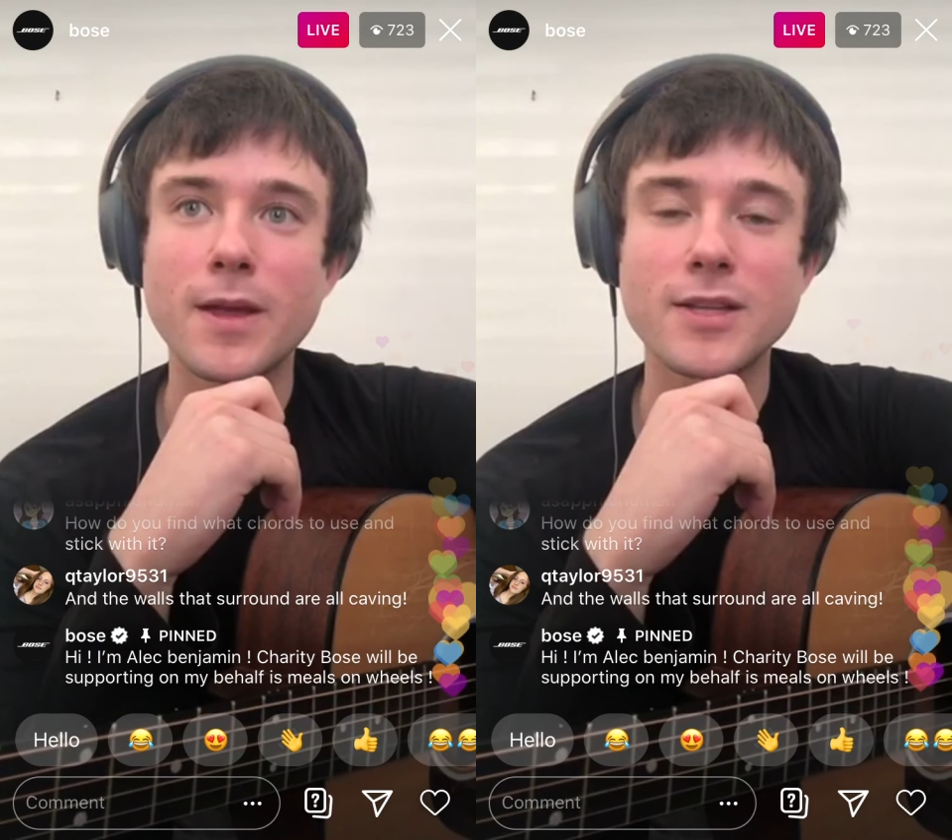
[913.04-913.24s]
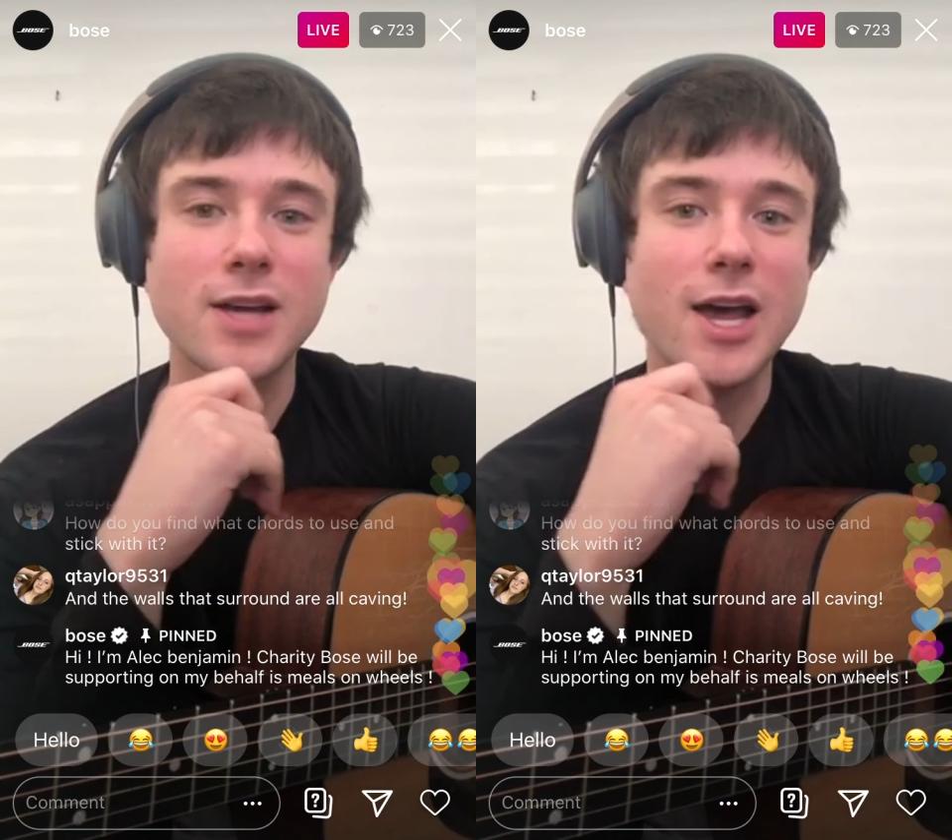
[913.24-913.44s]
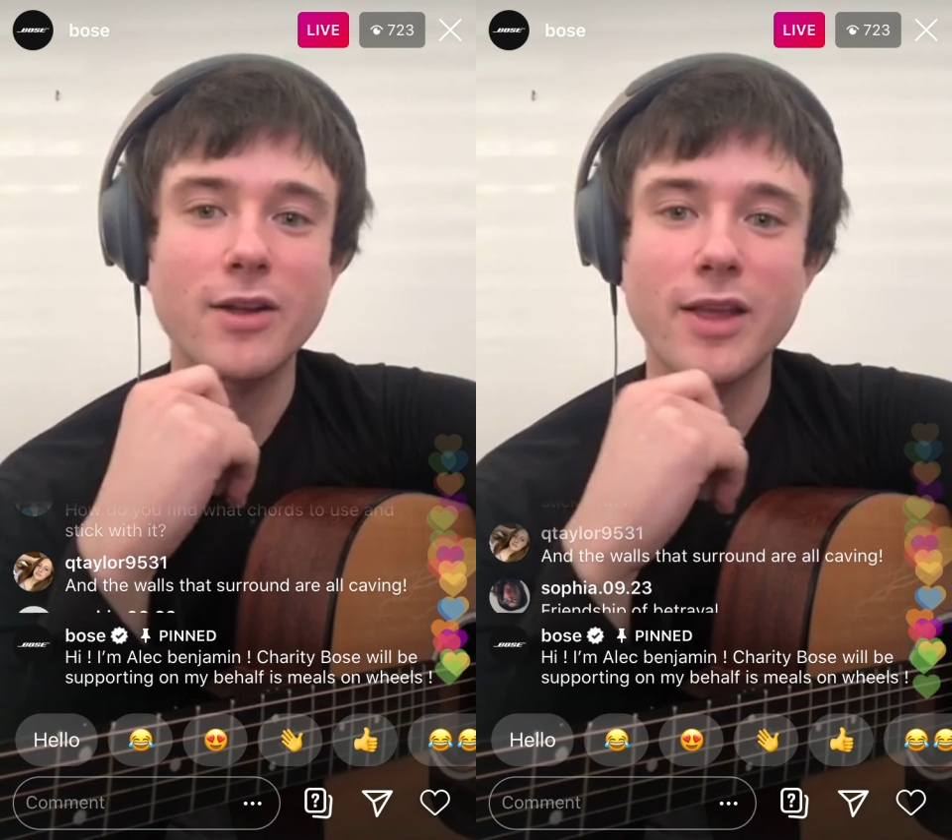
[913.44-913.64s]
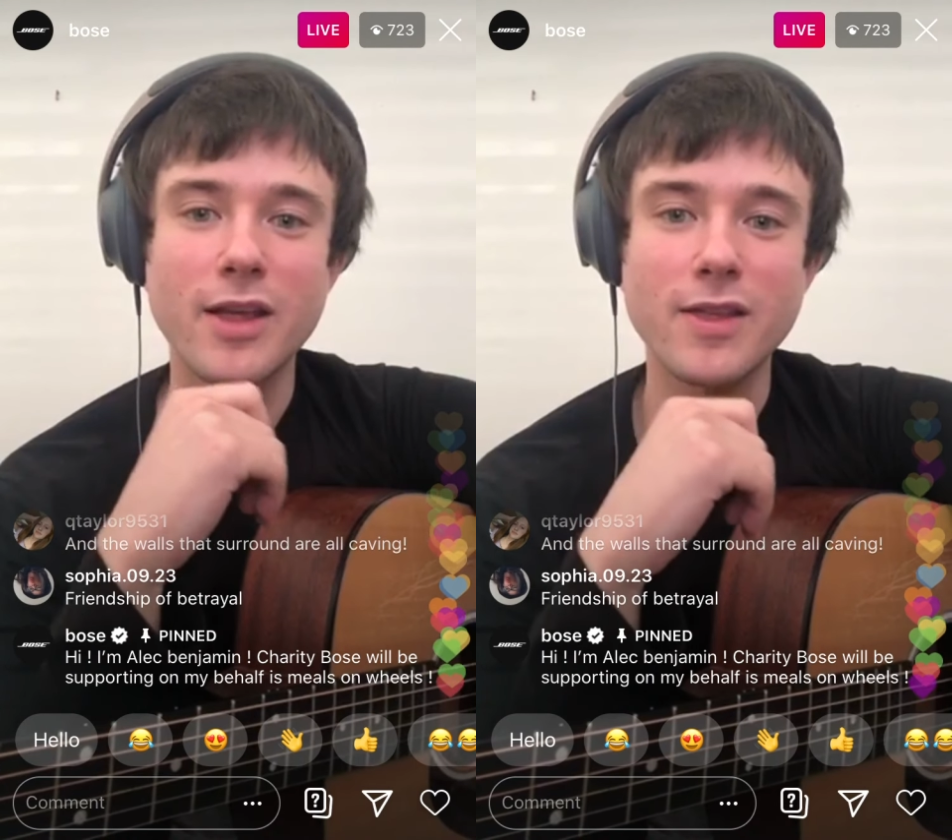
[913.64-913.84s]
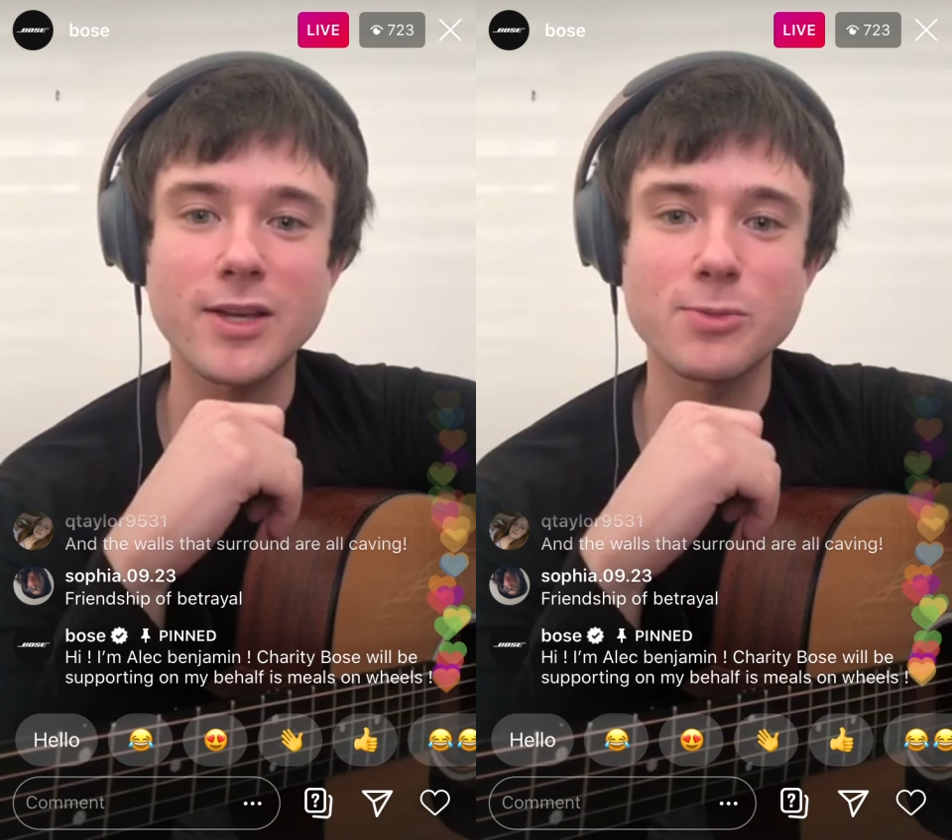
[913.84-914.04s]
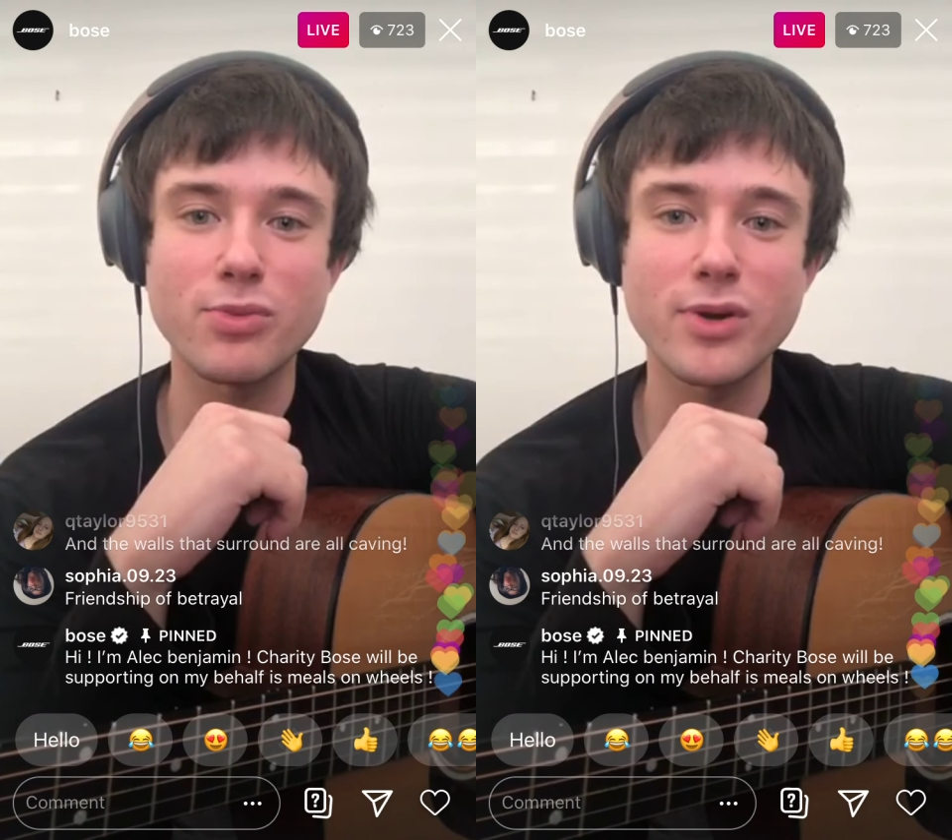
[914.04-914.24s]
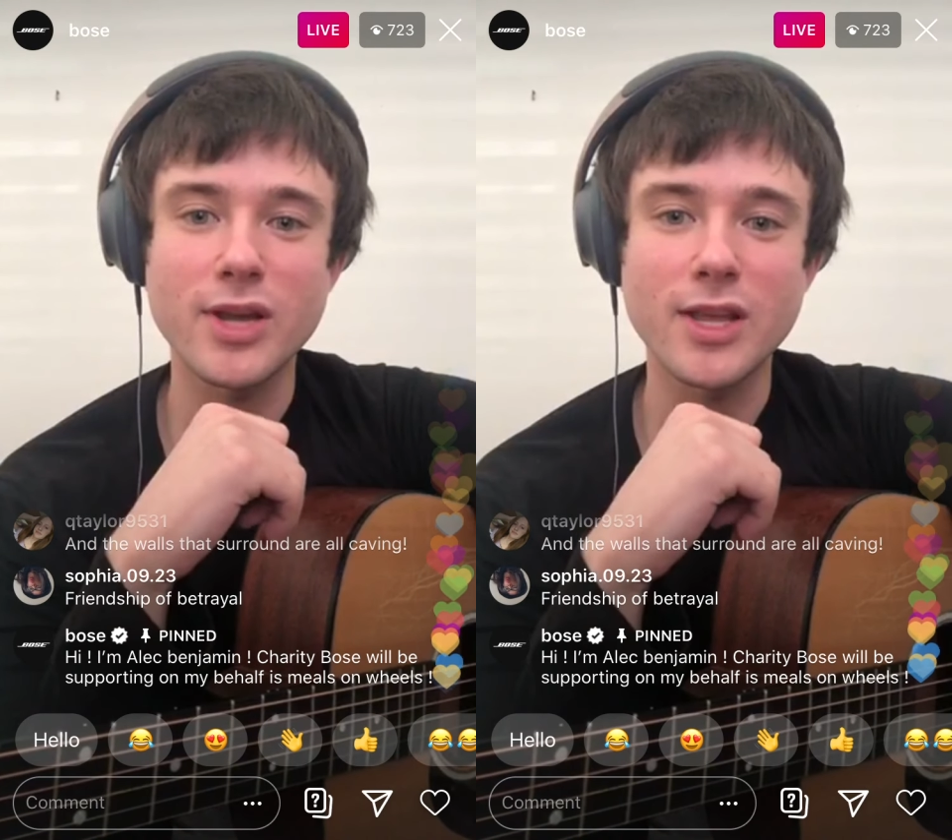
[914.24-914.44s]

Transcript: title that I think is pretty,